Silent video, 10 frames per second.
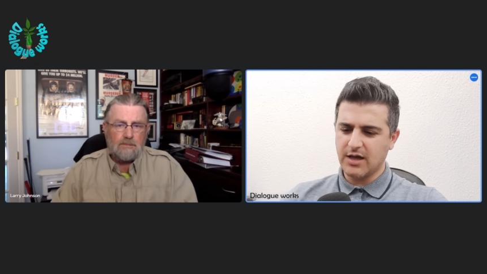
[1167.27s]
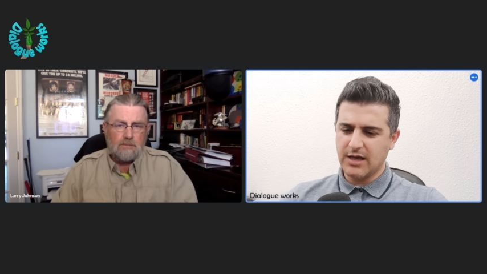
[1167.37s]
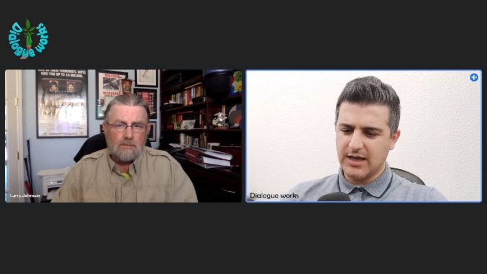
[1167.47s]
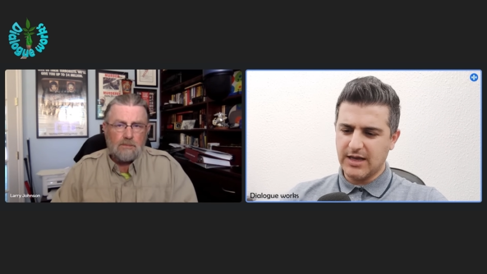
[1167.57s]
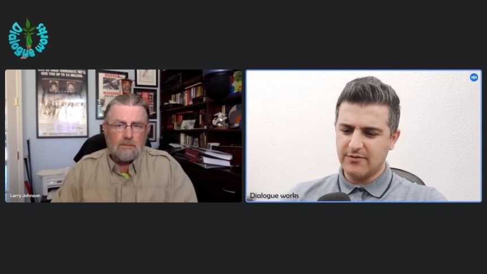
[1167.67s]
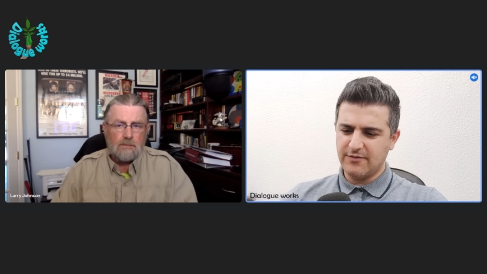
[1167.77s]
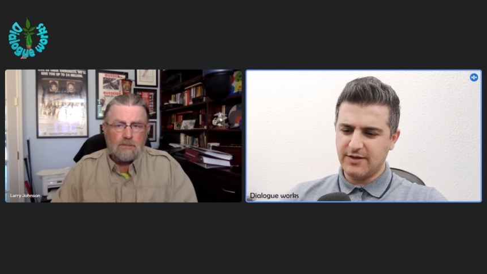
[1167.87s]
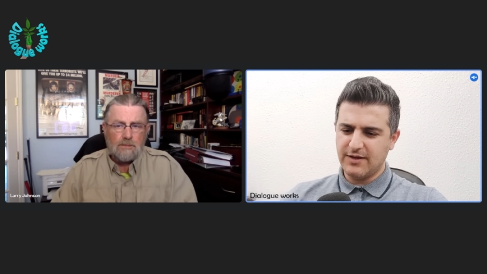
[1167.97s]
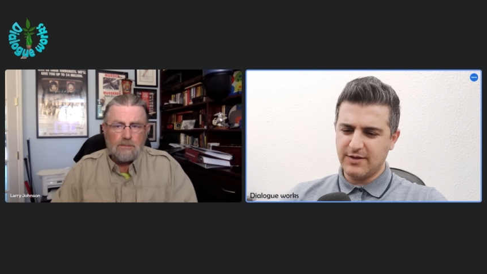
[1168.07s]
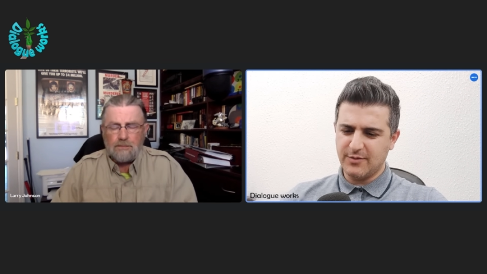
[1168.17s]
Speaker 1: and we
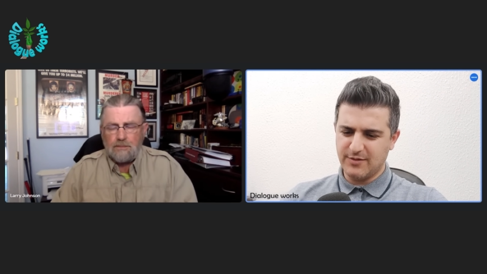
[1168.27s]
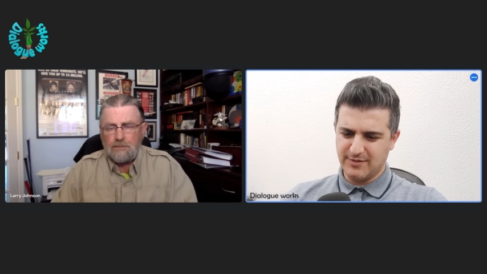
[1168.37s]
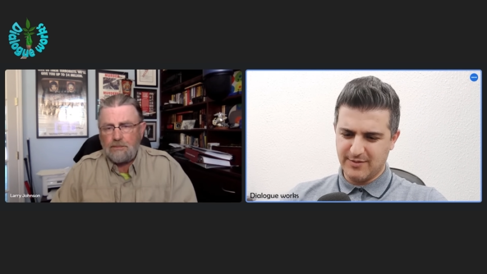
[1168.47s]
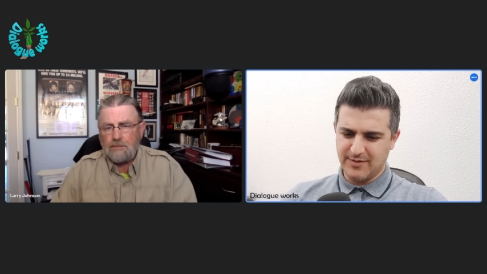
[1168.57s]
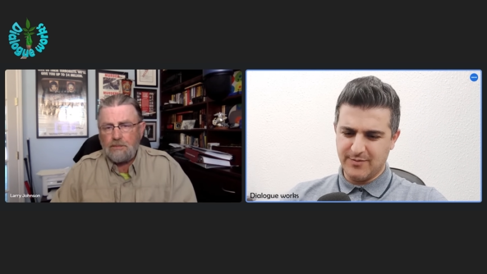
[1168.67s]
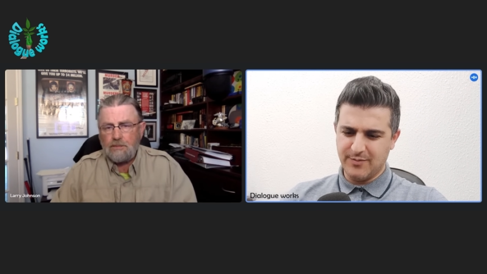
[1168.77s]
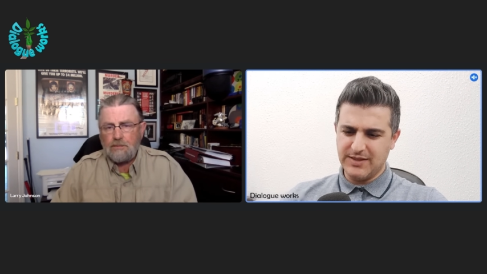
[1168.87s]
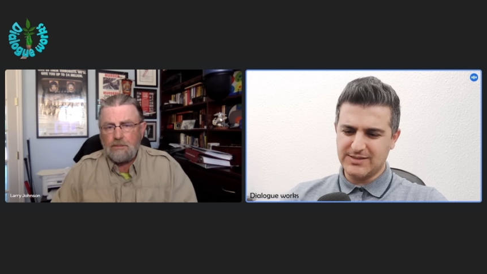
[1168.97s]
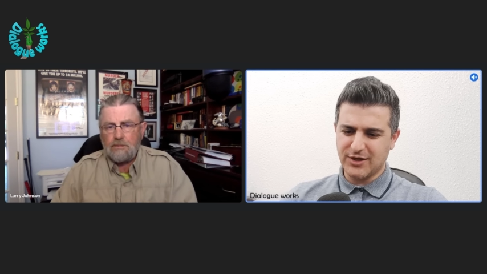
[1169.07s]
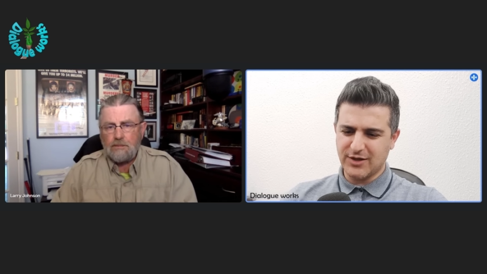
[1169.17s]

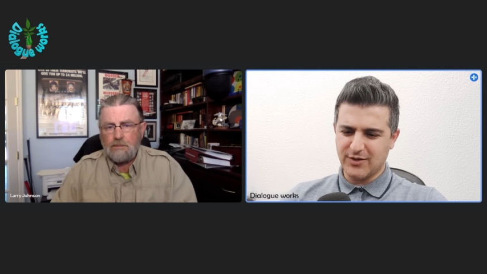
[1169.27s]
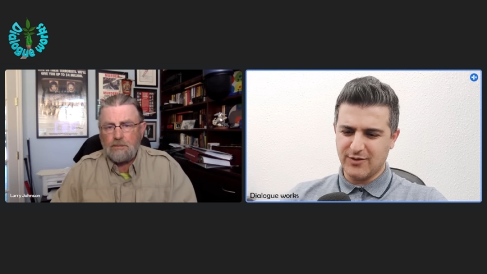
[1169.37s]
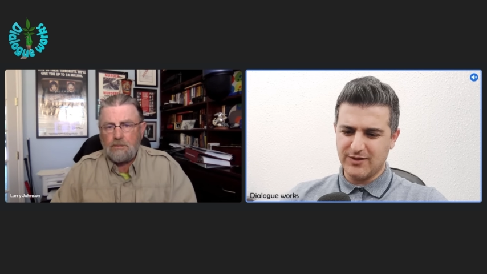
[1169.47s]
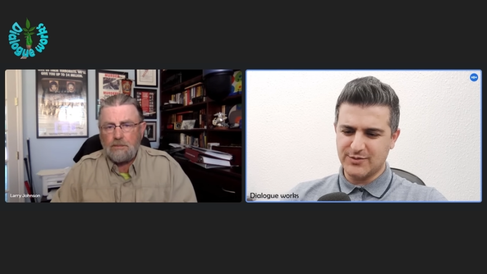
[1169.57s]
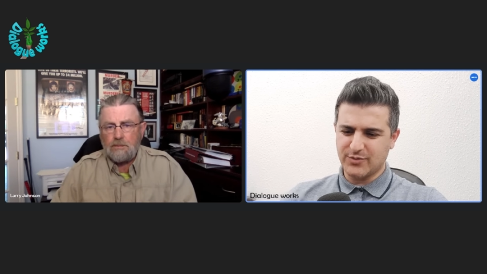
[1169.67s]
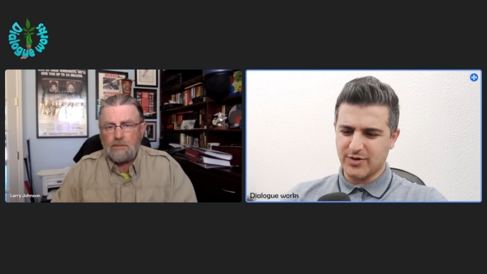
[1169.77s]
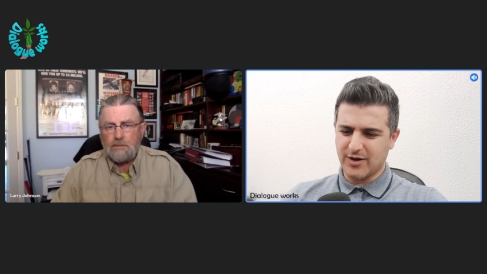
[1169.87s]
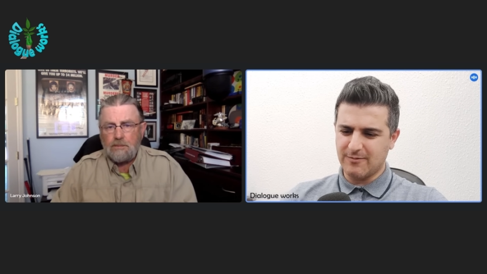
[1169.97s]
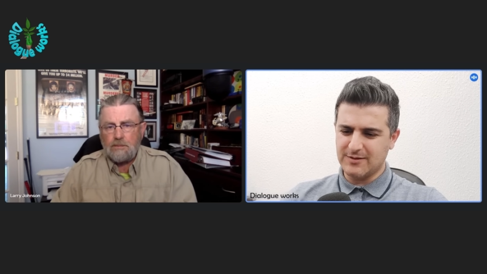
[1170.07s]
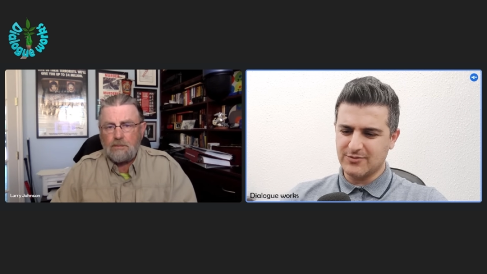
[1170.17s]
beside all these
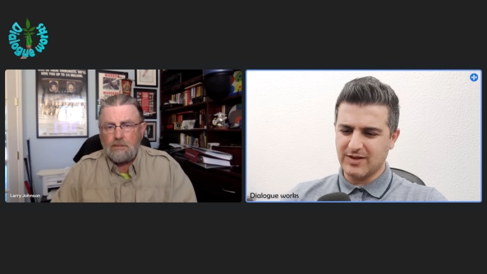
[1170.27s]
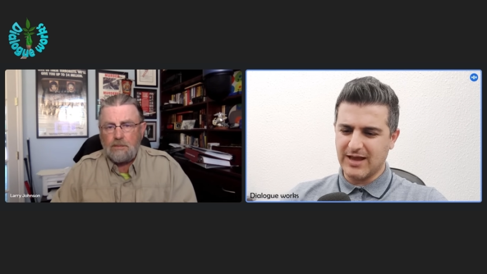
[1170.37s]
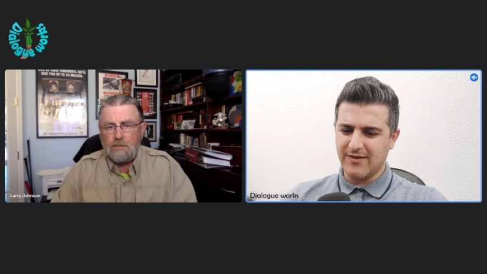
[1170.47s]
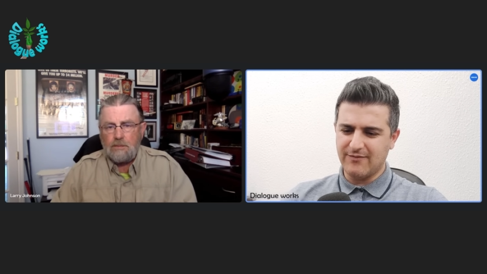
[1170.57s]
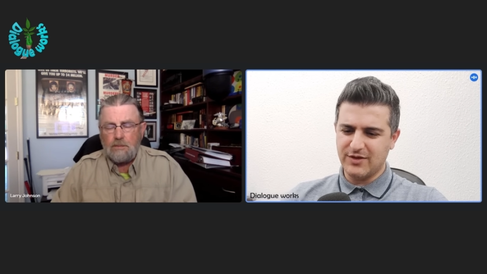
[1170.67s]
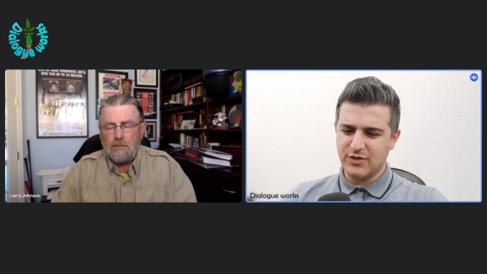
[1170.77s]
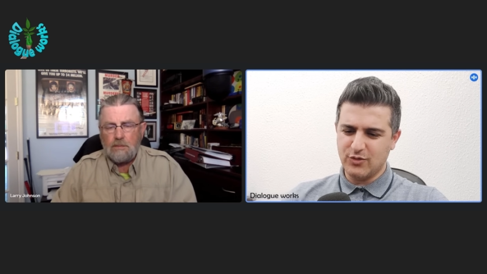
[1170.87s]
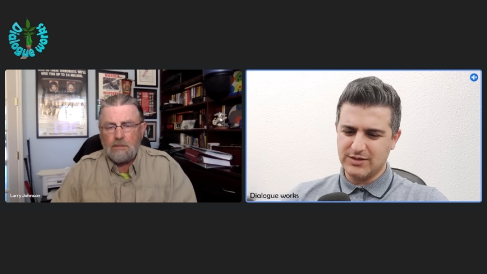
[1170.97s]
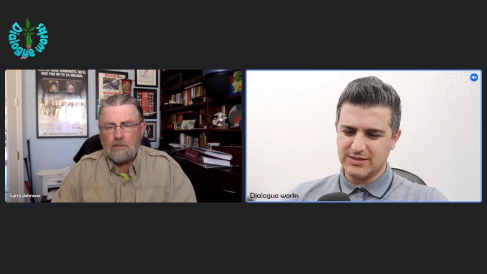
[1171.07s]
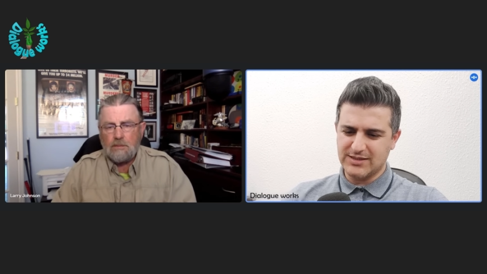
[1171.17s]
problems, we have
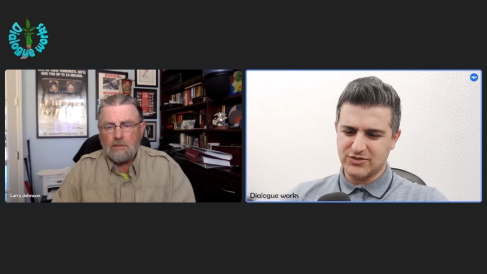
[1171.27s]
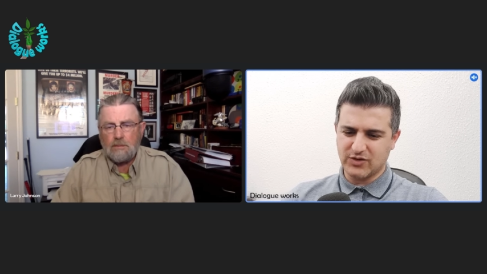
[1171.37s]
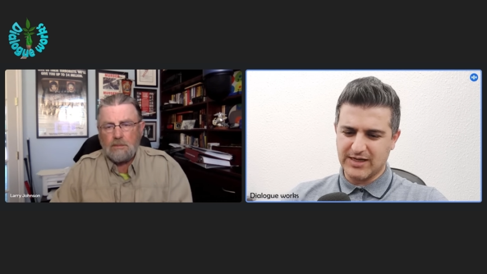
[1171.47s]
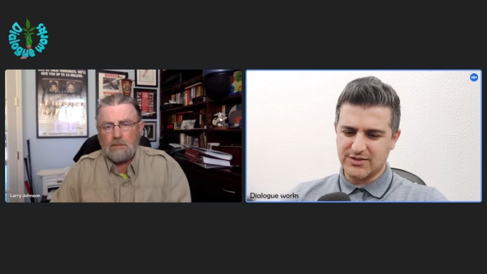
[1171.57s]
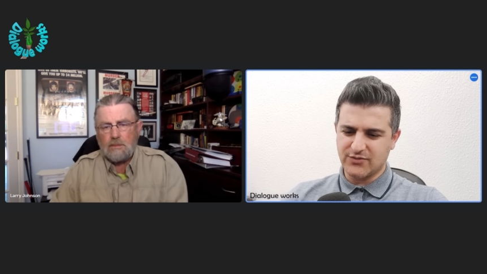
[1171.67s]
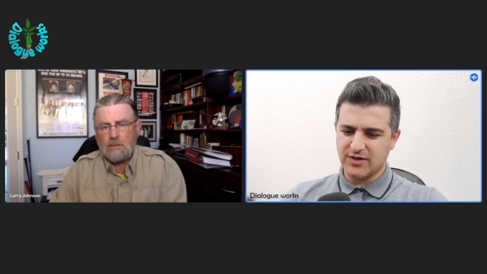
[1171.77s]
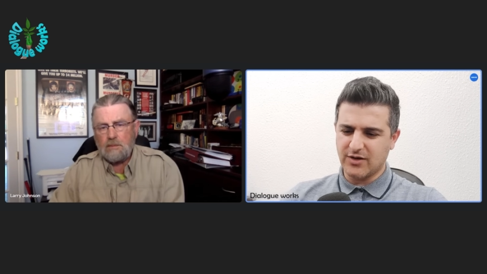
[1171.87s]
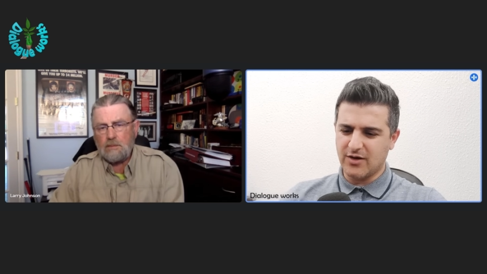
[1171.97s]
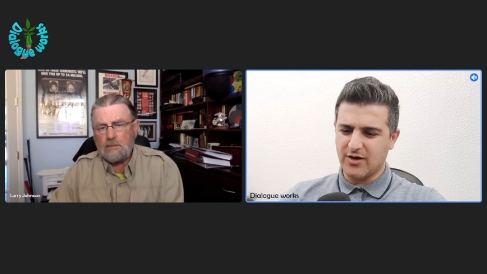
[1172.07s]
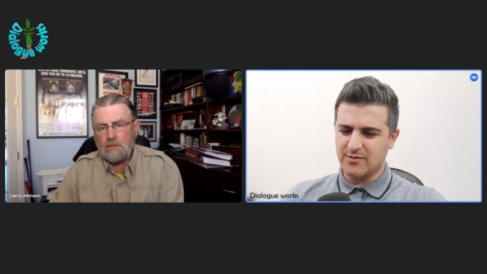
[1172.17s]
U.S. is transferring
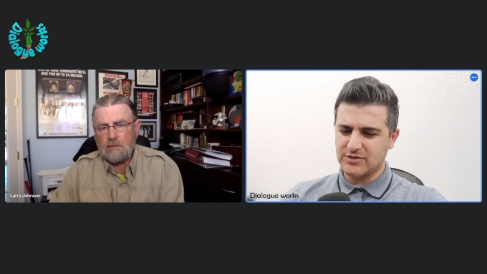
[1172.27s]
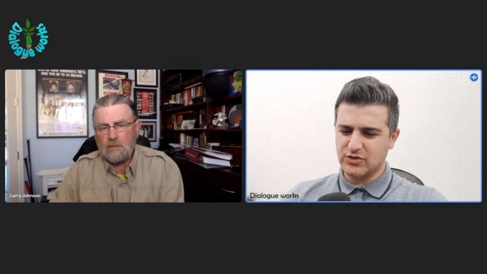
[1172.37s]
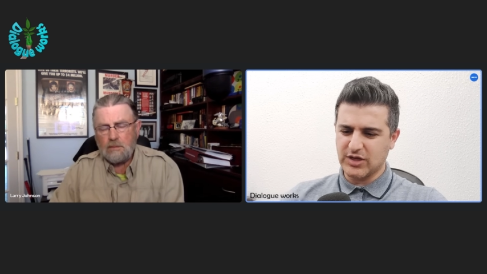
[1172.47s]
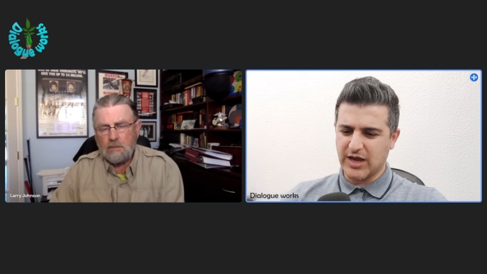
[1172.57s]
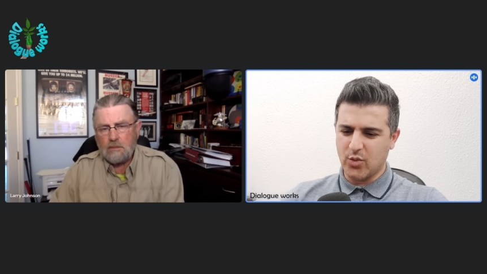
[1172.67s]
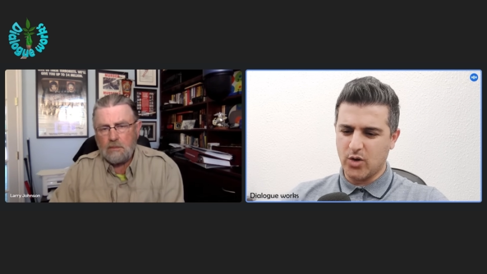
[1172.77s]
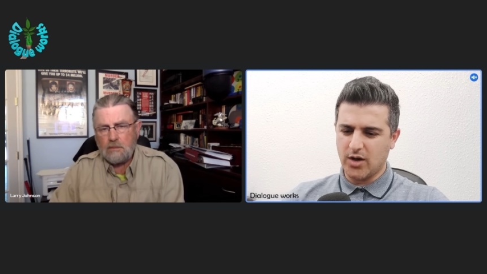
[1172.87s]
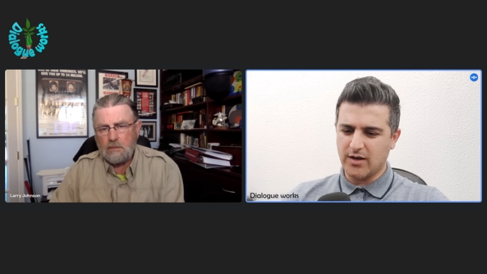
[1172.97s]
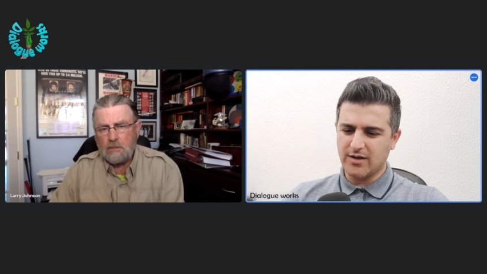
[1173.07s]
arms to Taiwan,